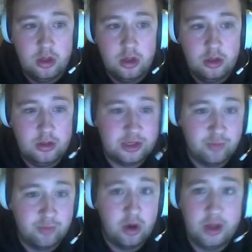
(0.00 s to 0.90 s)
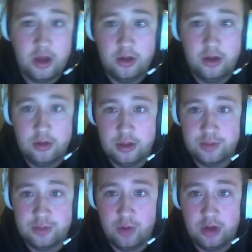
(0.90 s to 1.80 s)
that's my idea.
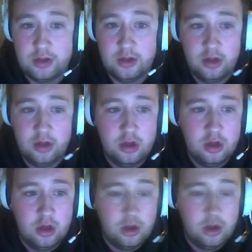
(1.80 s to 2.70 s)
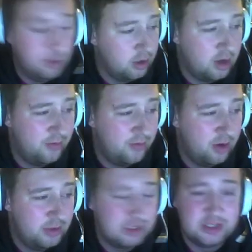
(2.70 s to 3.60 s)
I'm not going to go for no
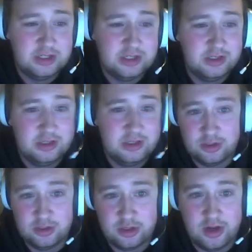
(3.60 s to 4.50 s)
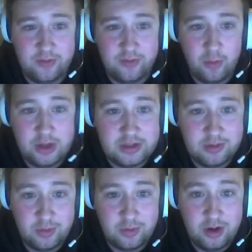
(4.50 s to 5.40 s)
SSDs in this. Just going to have the
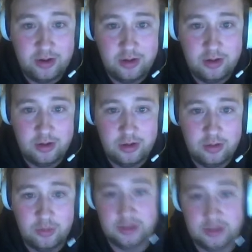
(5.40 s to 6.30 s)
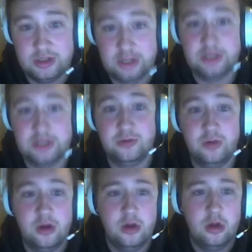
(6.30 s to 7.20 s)
1TB Western Digital
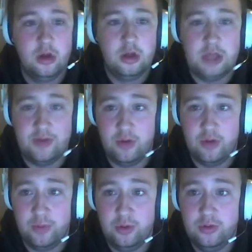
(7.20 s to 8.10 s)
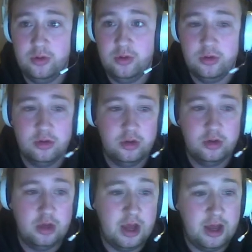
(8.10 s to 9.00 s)
Caviar Blue,
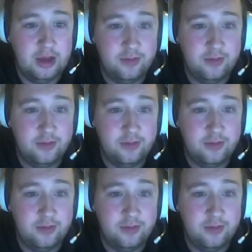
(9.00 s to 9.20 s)
and